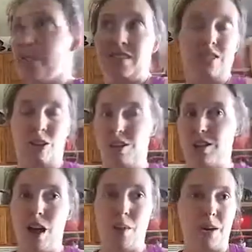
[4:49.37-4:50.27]
start at the
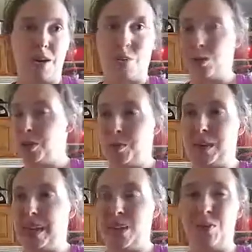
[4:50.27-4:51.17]
top, kind of work your way
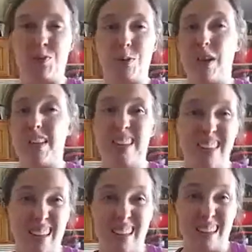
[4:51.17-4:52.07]
down, throw out
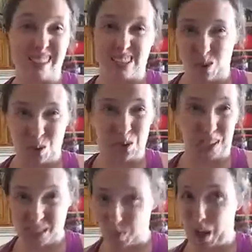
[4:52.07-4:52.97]
anything that's old and
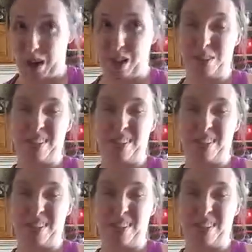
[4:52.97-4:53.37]
expired